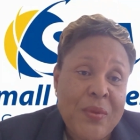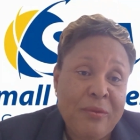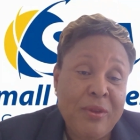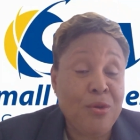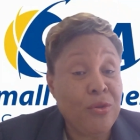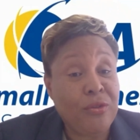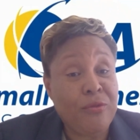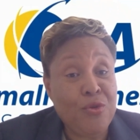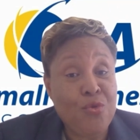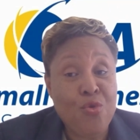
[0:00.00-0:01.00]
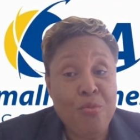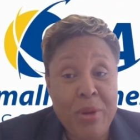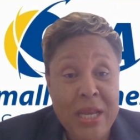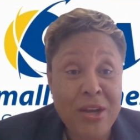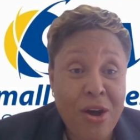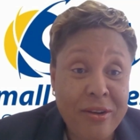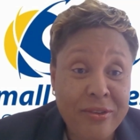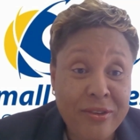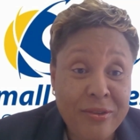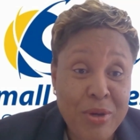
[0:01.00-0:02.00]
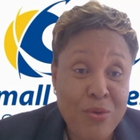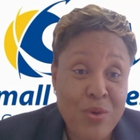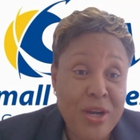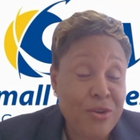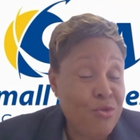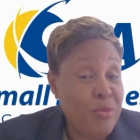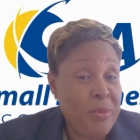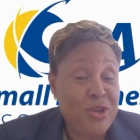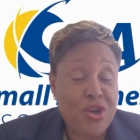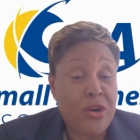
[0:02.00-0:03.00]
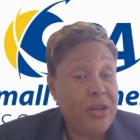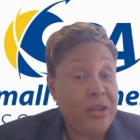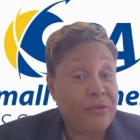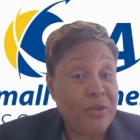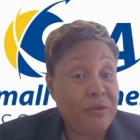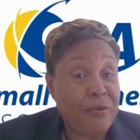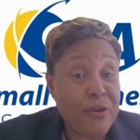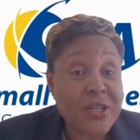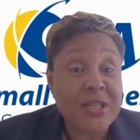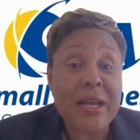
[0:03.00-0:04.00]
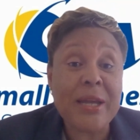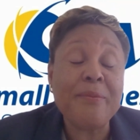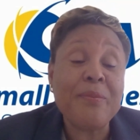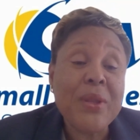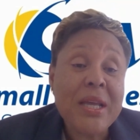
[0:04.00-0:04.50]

For those of you who may not be aware, who may be joining us for the first time,